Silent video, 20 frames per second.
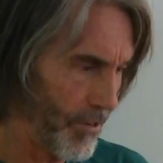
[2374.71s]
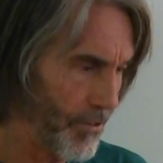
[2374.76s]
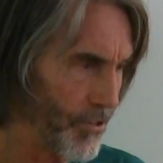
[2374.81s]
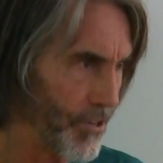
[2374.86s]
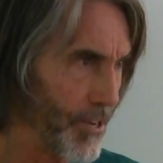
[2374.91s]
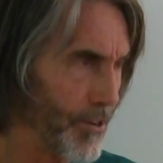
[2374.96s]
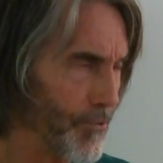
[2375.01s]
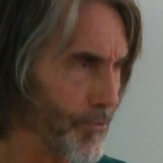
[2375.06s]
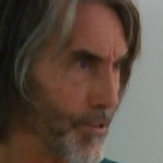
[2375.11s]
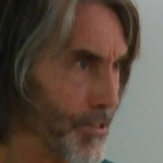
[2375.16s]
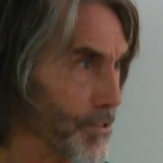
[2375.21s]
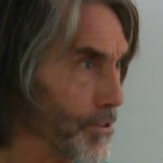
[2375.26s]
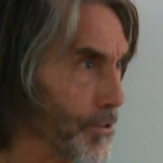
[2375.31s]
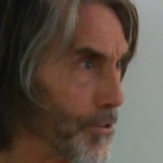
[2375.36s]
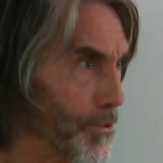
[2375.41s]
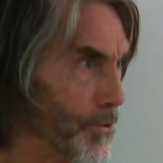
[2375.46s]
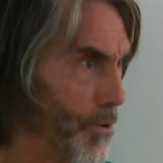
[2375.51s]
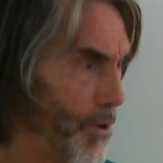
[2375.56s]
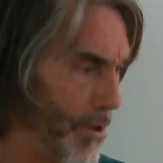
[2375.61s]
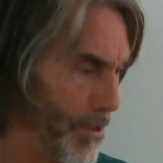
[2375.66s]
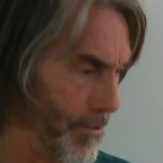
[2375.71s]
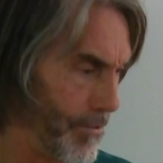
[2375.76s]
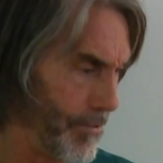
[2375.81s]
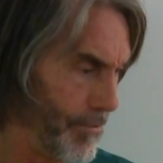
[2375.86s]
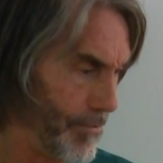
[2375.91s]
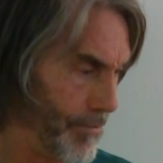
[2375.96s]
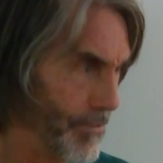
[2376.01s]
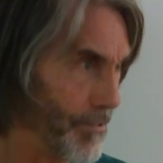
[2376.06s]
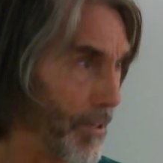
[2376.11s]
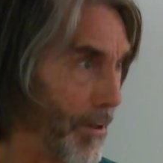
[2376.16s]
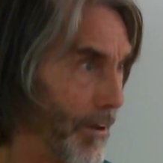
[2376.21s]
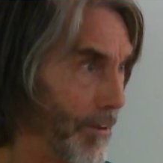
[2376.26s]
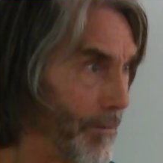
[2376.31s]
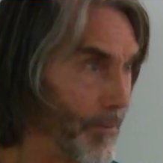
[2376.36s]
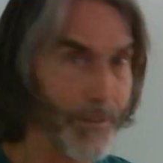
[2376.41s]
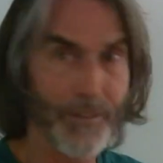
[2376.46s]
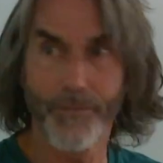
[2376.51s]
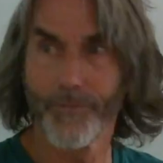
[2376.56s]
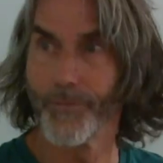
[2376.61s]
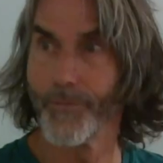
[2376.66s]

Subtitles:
the seeker is the sought. You know,